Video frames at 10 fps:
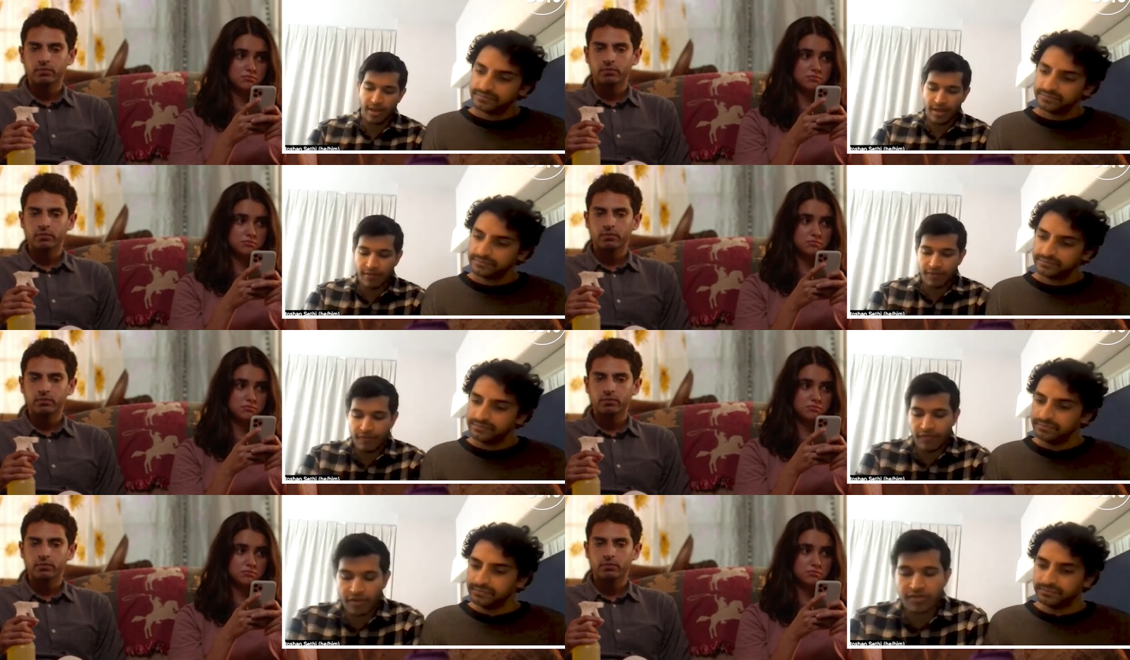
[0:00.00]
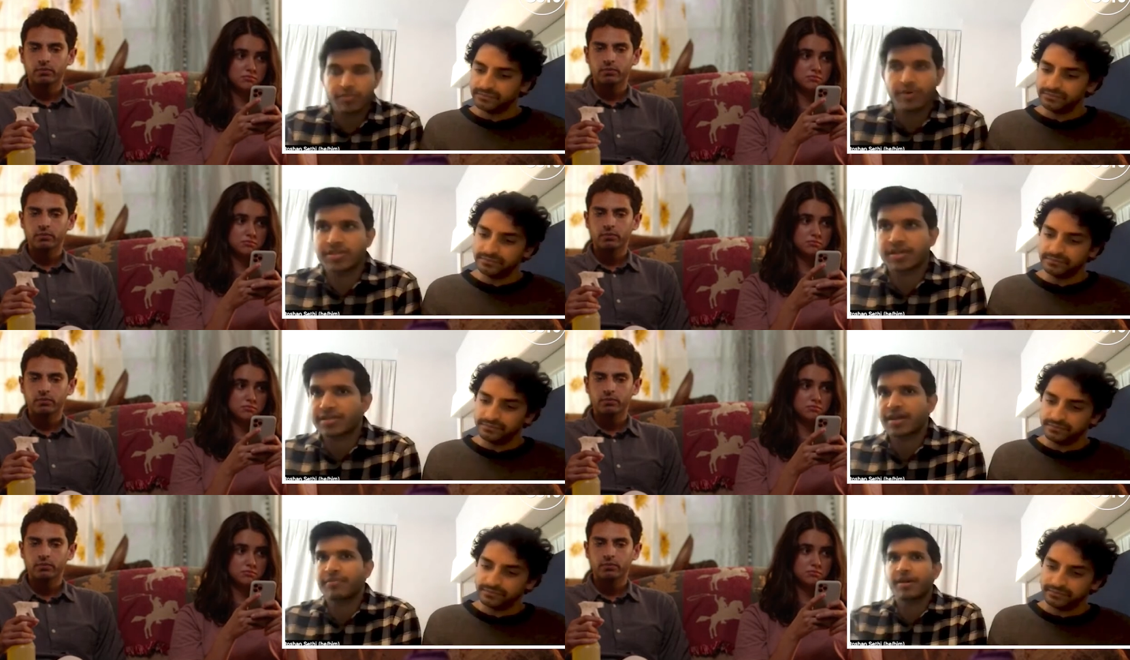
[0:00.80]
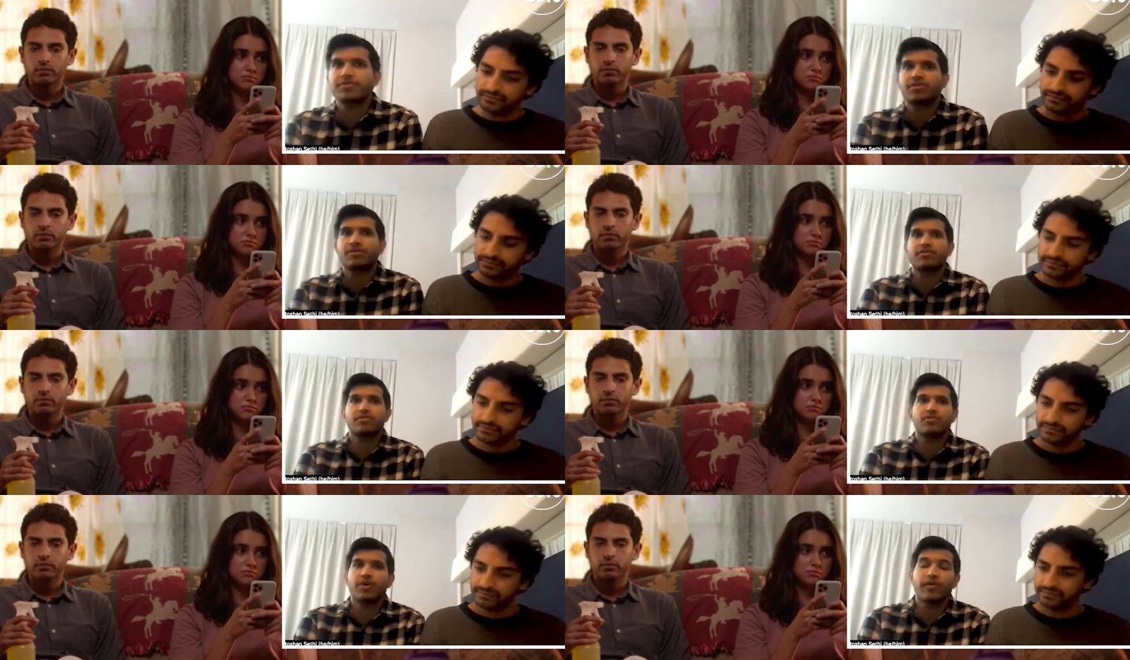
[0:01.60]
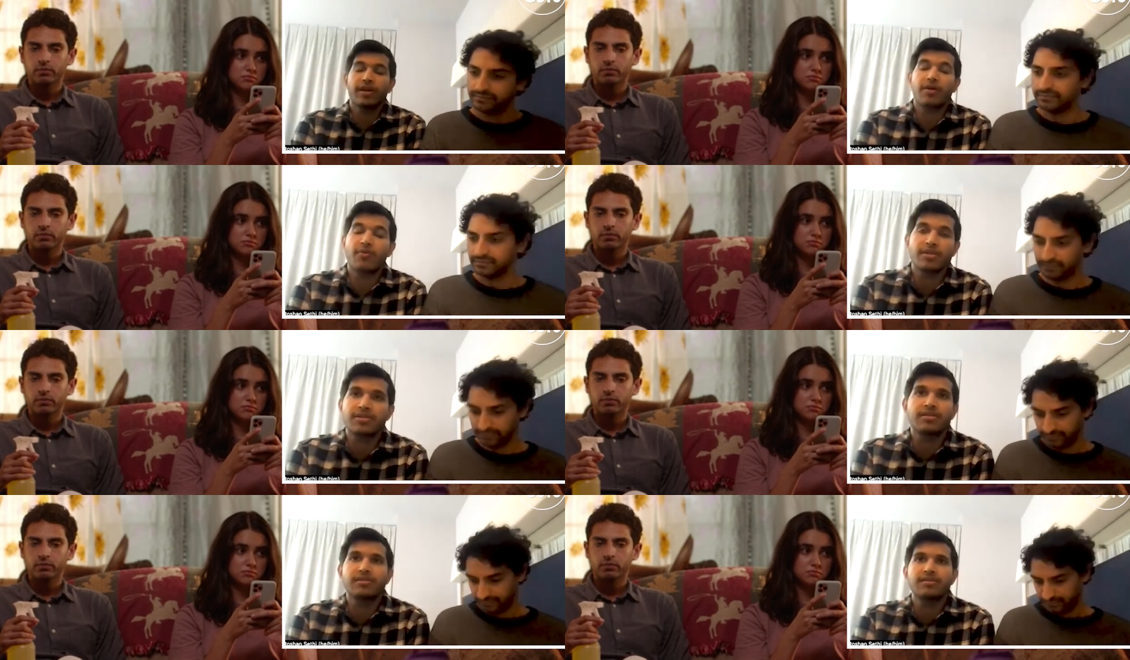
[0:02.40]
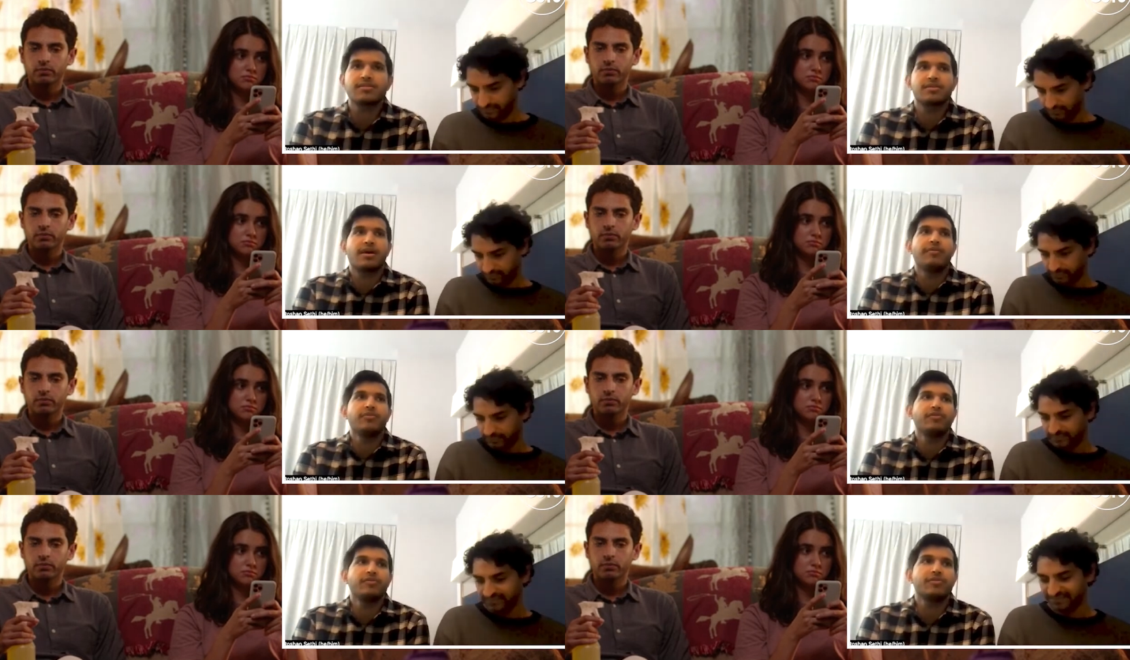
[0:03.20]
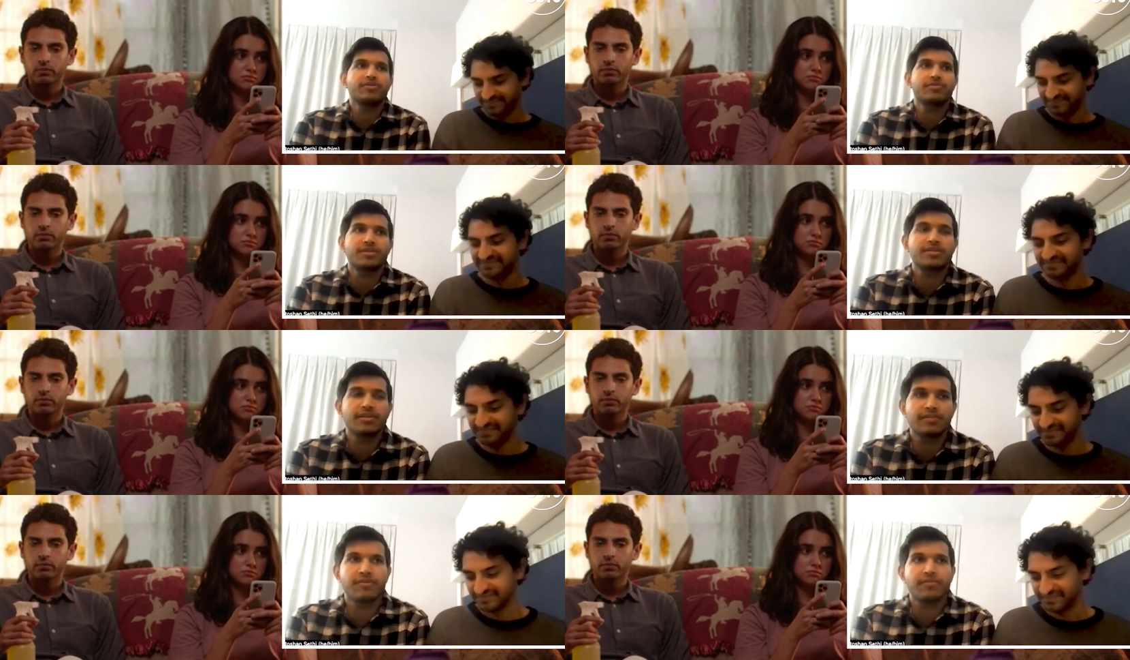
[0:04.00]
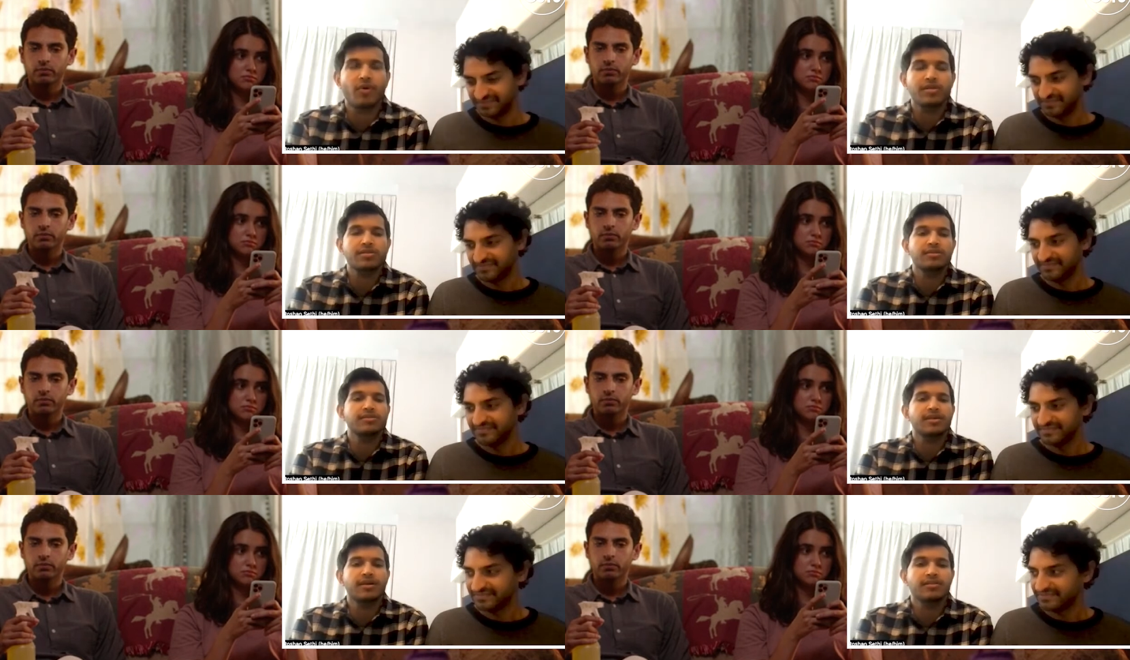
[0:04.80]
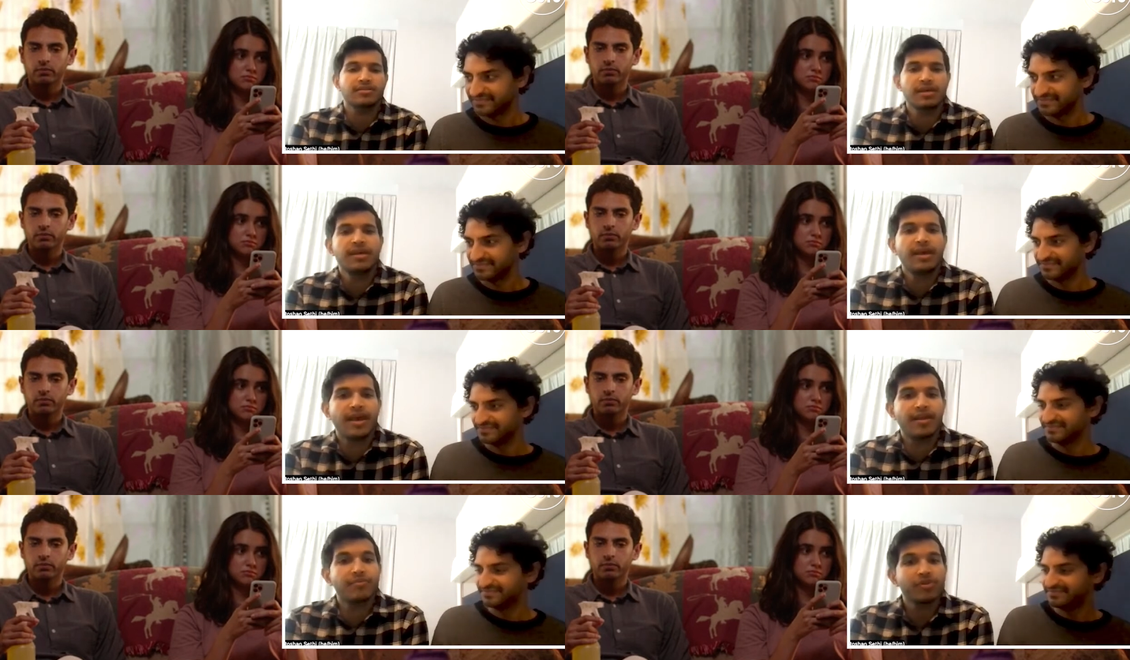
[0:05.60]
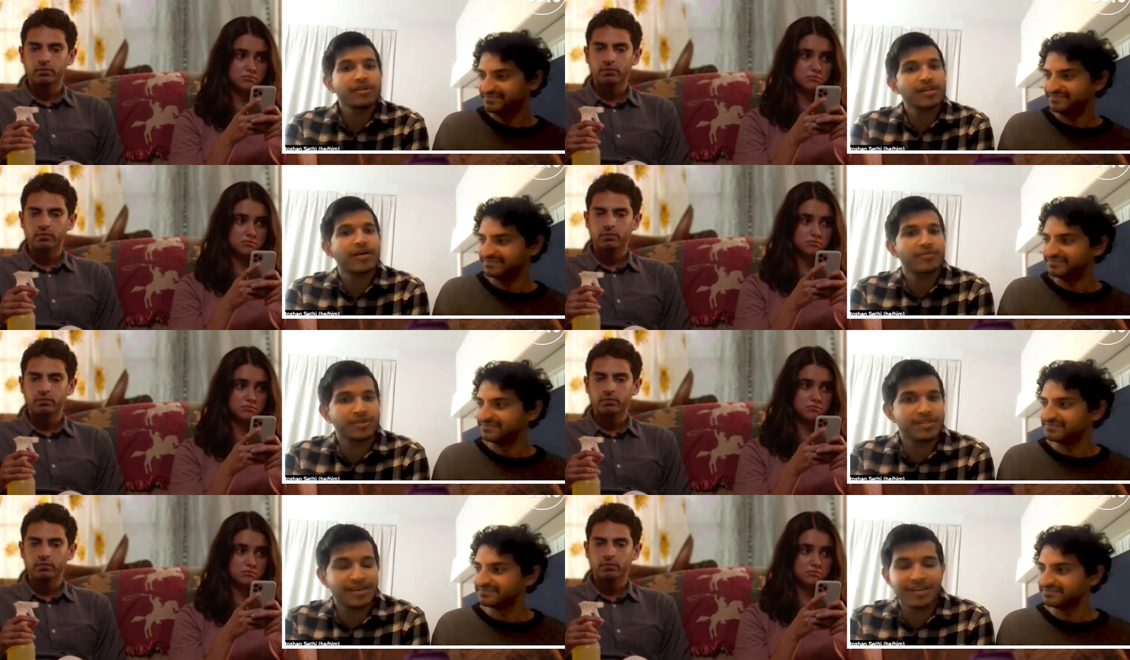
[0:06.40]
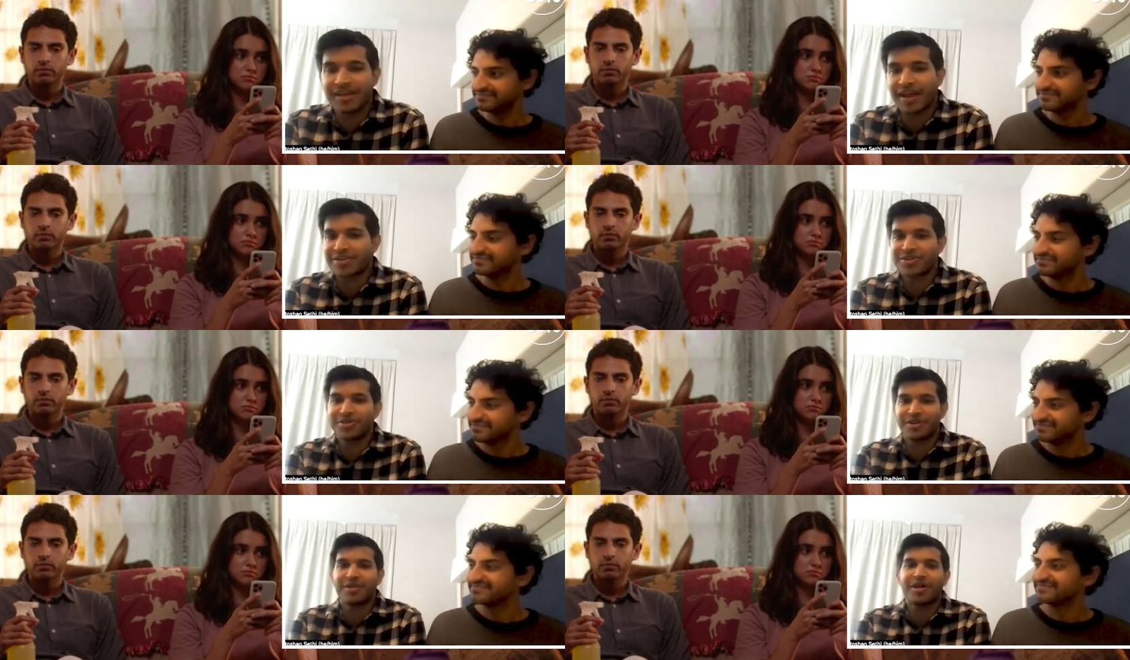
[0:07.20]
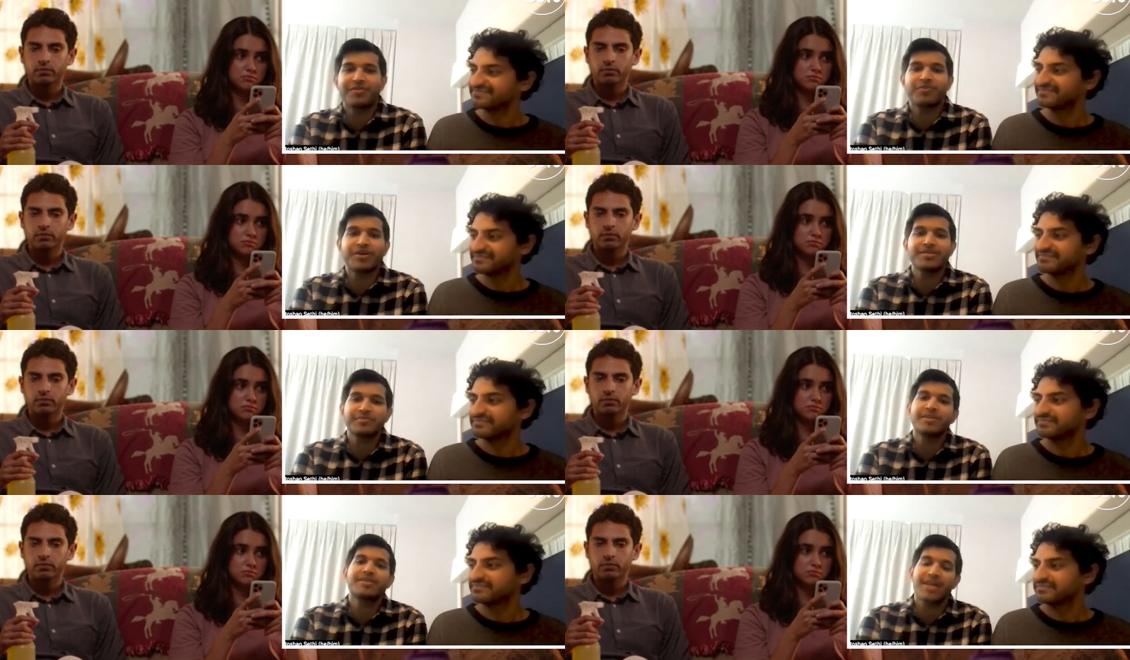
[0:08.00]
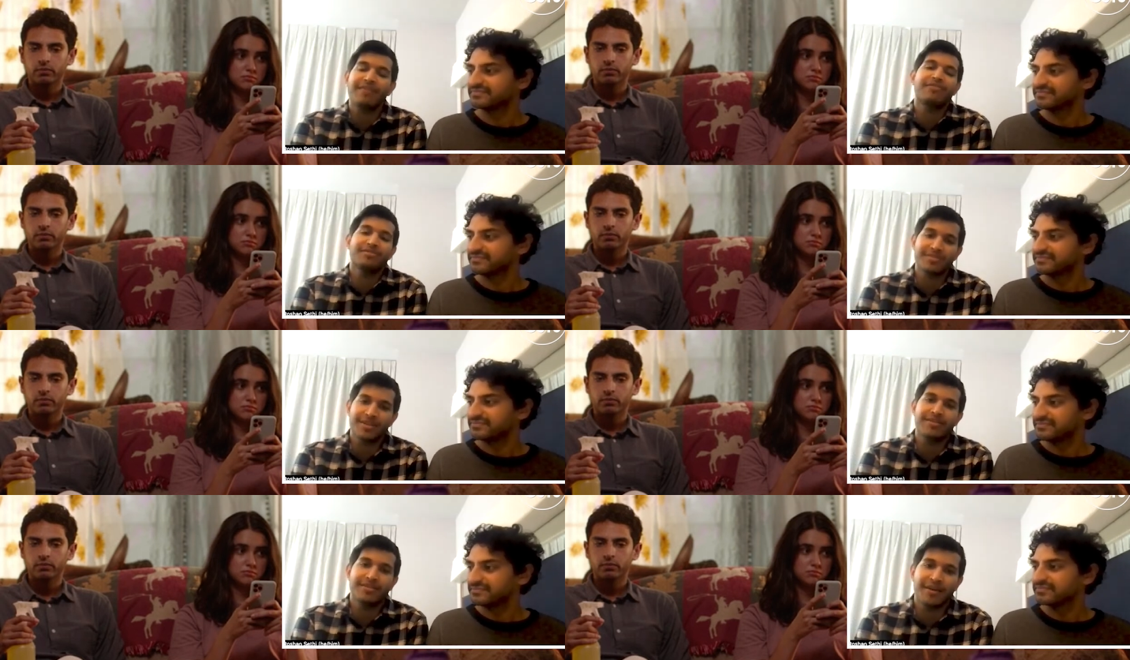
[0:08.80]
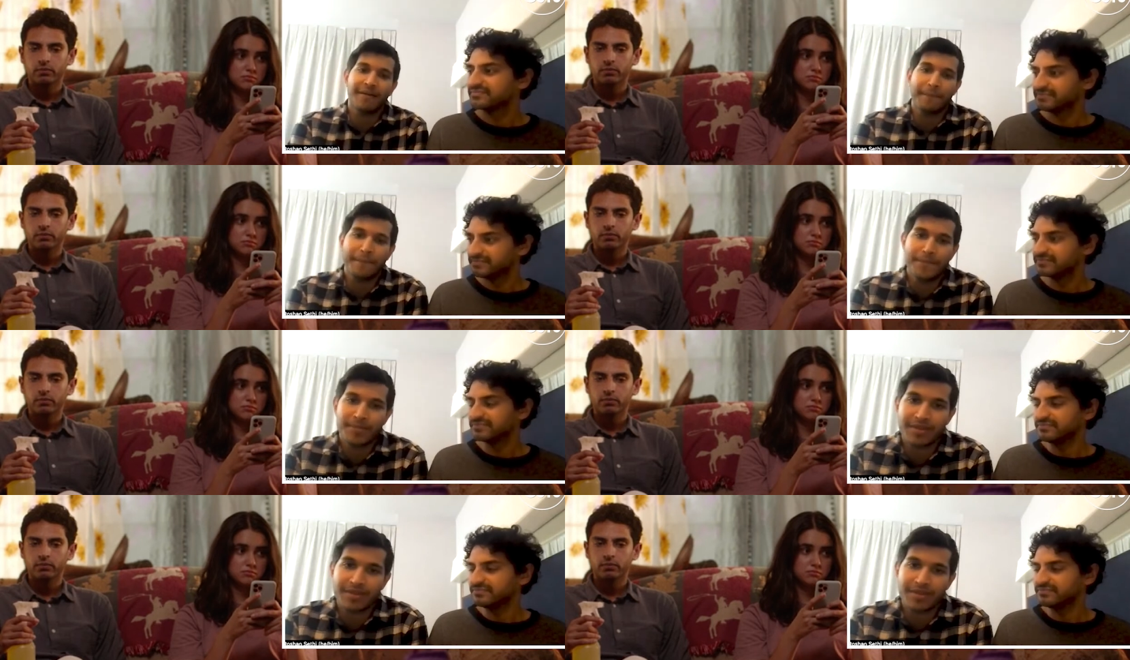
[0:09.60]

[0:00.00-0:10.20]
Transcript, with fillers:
Speaker 1: uh, felt too much like a time capsule, there, there we only cut one scene in this entire movie, which was mm-hmm. a scene of him washing his hands, and I'm really glad we did actually in a lot of ways because that feels dated now, mm-hmm.